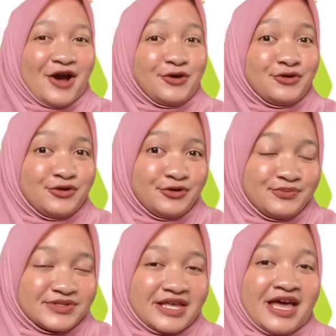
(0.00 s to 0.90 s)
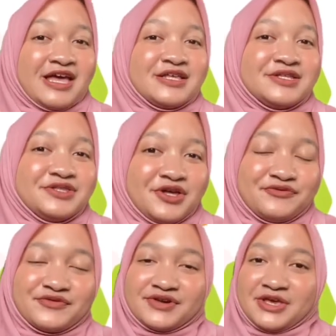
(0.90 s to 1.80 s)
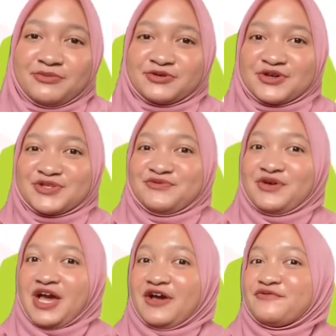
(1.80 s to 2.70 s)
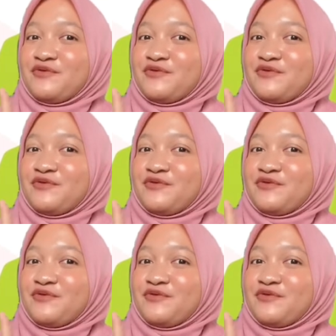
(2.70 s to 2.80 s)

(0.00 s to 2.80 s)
Oops! Don't worry, because we have